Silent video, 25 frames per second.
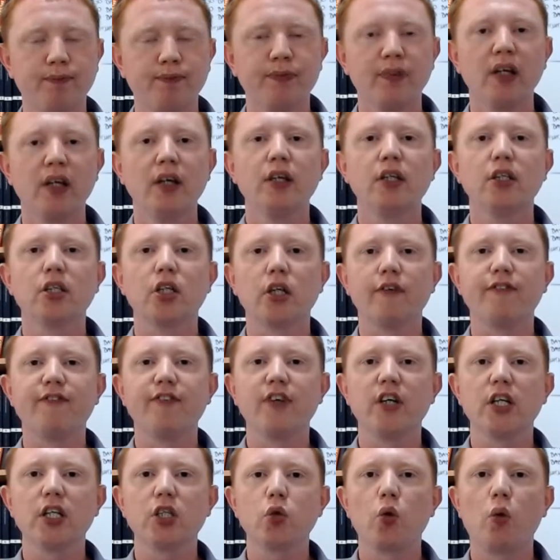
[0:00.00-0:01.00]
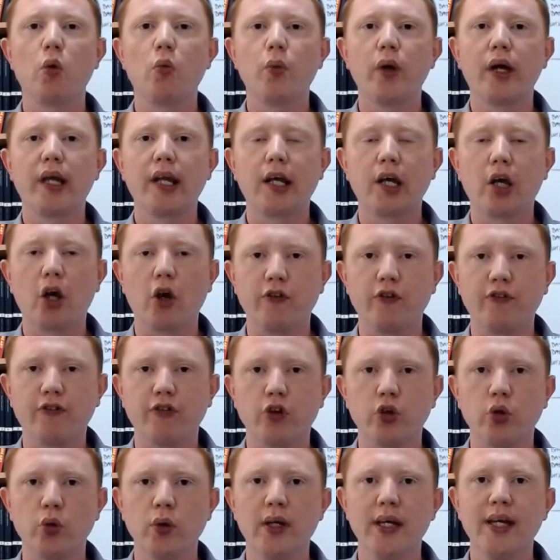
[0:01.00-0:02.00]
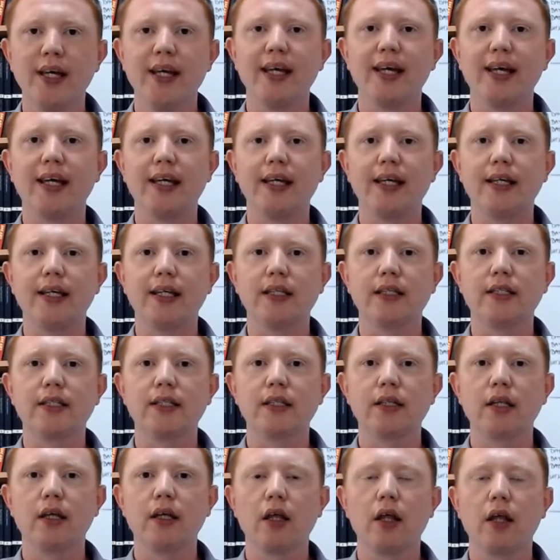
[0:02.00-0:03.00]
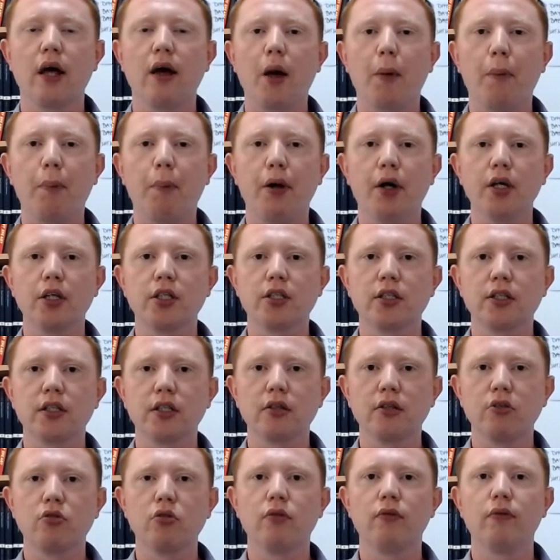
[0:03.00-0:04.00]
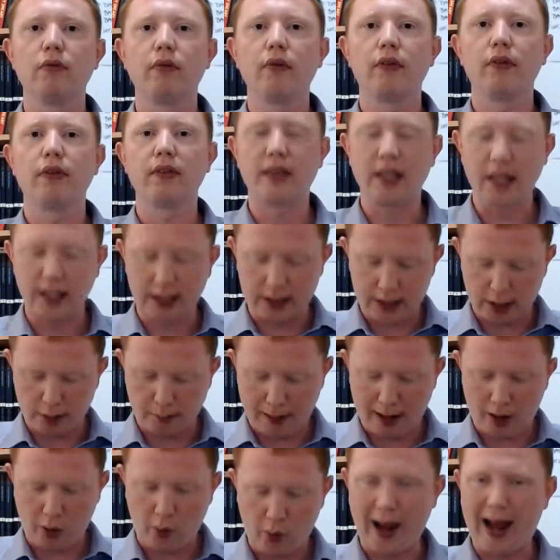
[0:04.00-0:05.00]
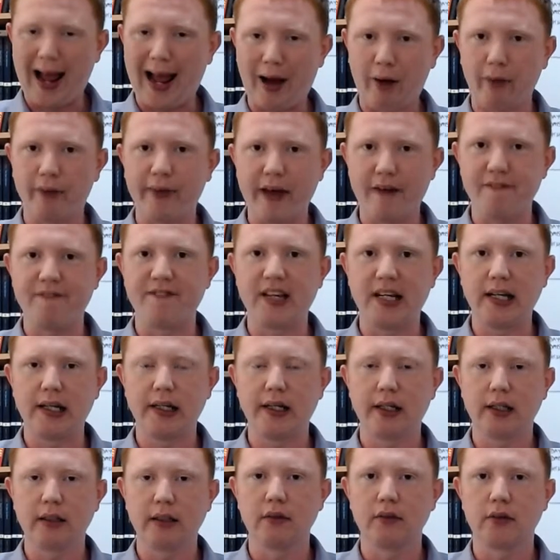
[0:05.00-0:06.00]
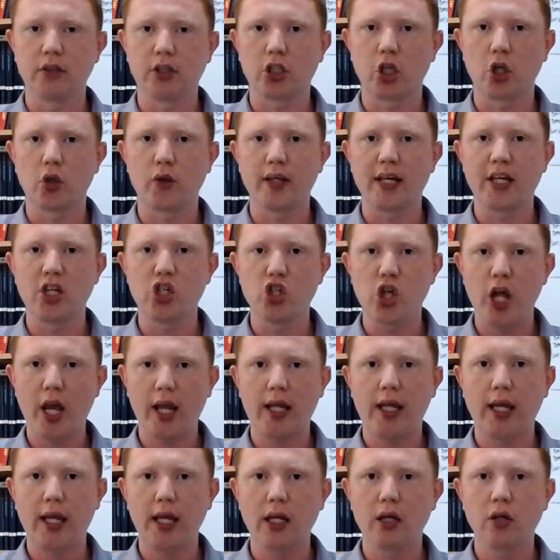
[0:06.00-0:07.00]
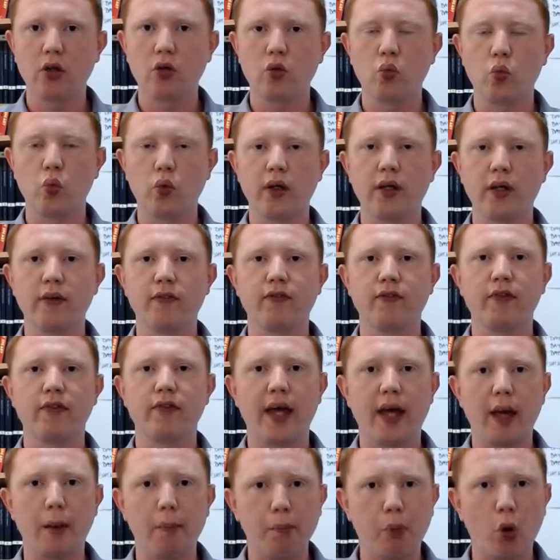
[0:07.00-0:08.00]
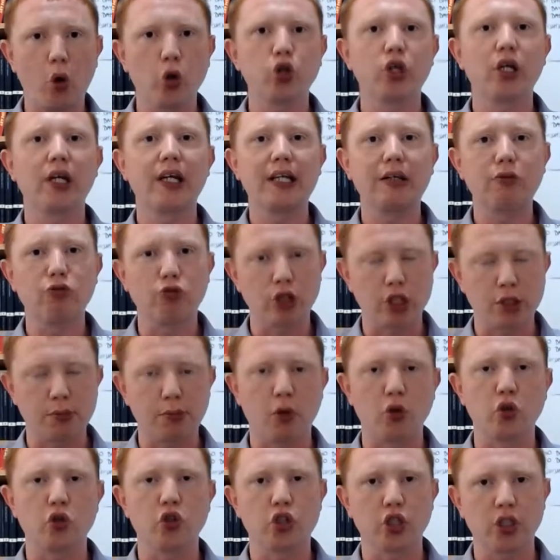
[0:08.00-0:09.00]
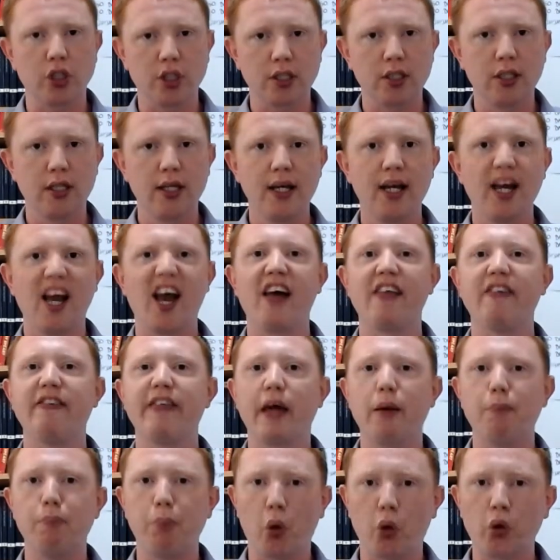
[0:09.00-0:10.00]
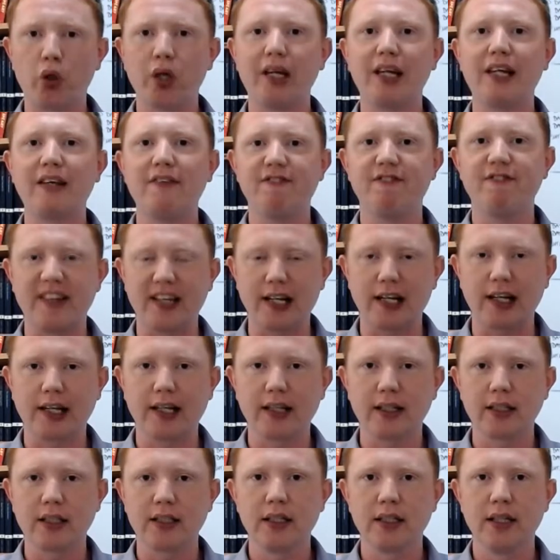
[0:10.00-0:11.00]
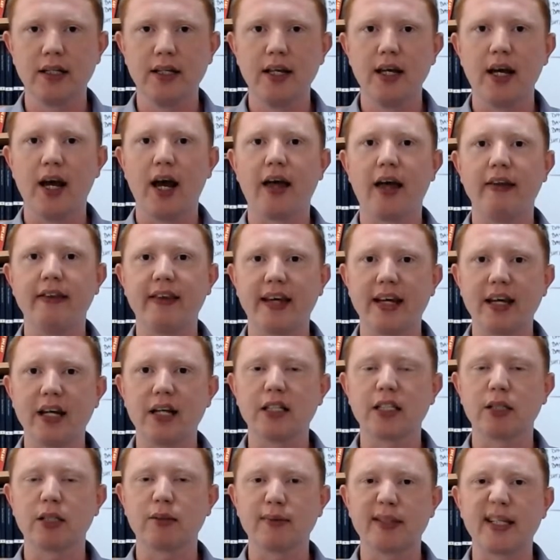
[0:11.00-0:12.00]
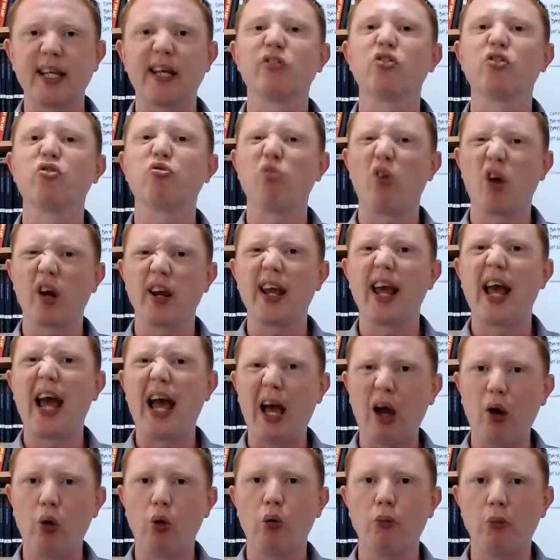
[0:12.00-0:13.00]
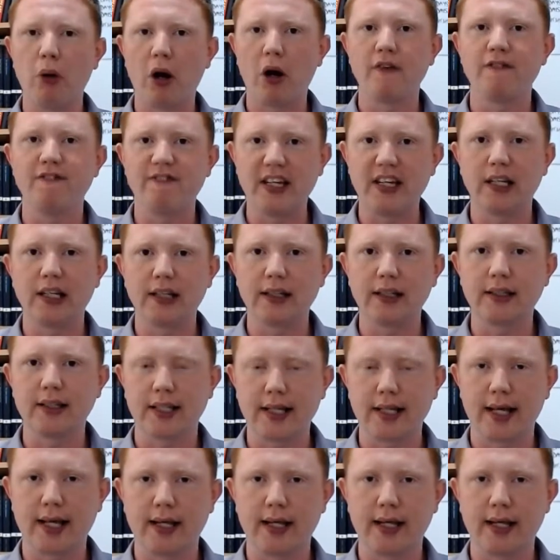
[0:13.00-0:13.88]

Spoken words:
So the first one we're going to go through is a person thinks about how they're feeling. So they check in with their bodily responses and their bodily feelings, and they ask themselves, right, how am I feeling today?